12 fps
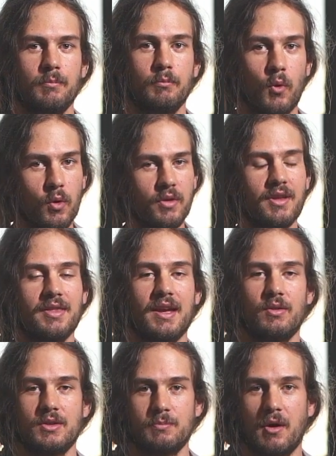more than
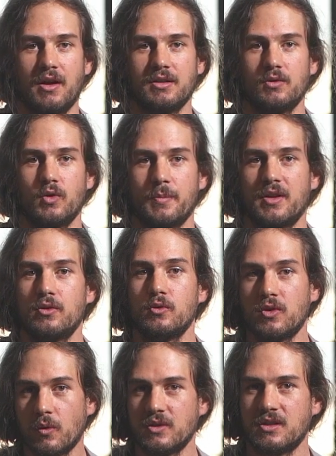they respond to women who
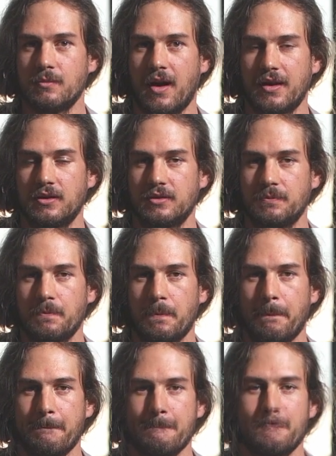don't smile.
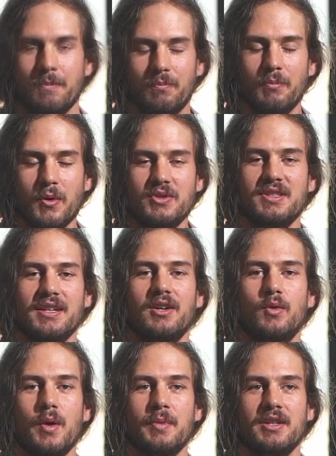Most
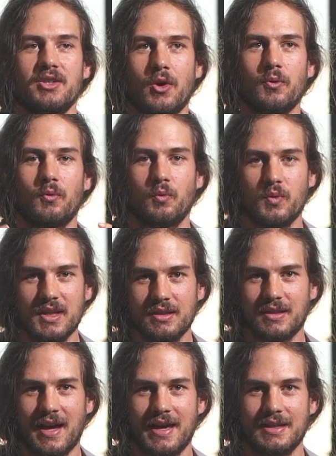single women don't
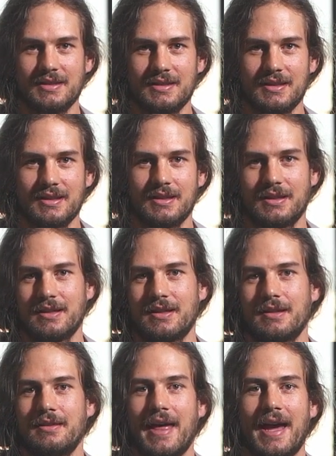realize
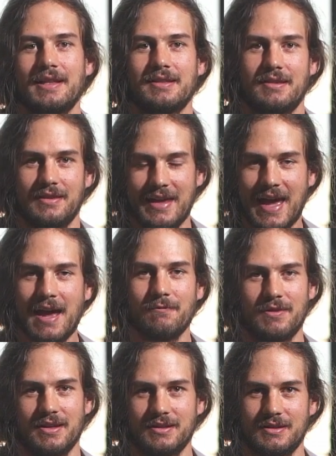that they
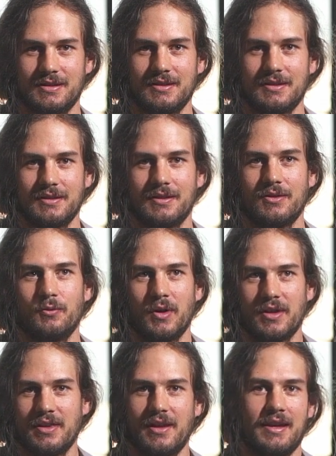have this.
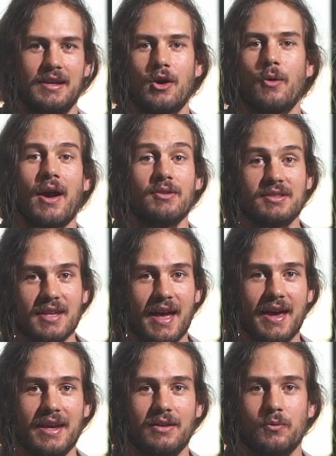When they go
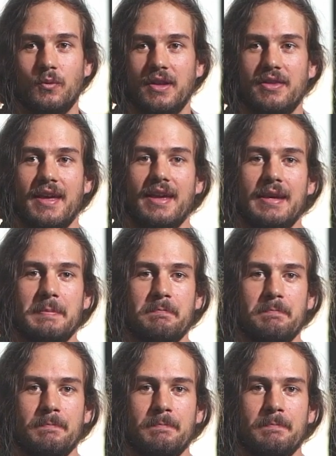outside, when they